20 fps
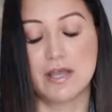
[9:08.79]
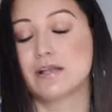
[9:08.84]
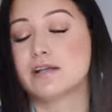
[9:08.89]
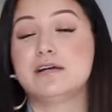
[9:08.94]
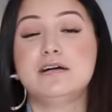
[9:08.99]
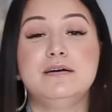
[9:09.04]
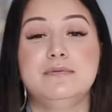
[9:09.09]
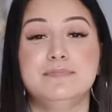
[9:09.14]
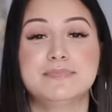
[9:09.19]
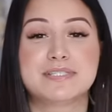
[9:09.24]

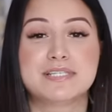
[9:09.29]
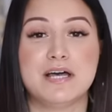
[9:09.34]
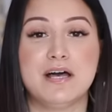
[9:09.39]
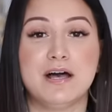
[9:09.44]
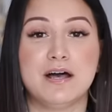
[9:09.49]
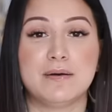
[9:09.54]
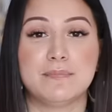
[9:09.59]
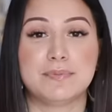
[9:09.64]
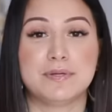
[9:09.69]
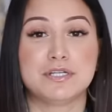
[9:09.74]
comes
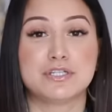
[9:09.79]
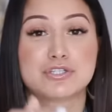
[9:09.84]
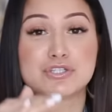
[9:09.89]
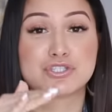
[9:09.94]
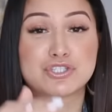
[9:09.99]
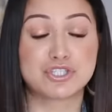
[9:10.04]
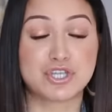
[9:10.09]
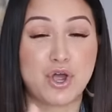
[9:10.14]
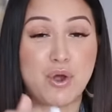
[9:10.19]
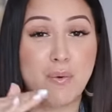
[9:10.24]
up
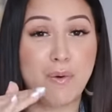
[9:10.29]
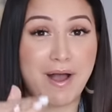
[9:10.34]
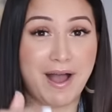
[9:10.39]
so